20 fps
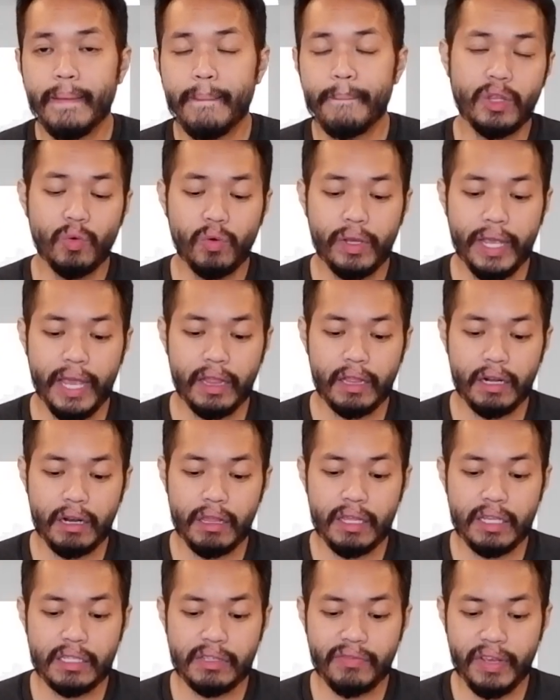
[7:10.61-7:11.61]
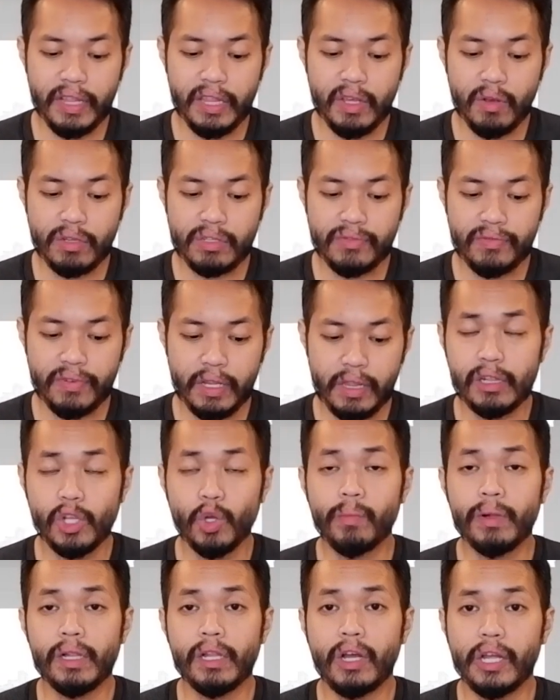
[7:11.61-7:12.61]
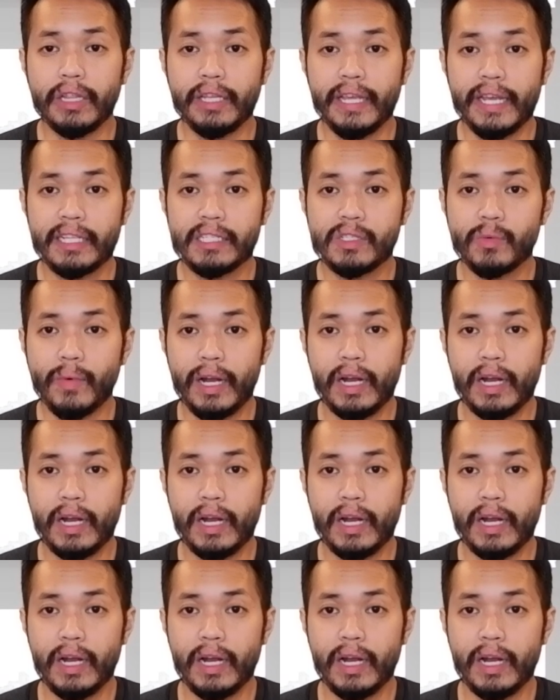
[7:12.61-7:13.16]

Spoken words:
We do cater these videos for the global audience,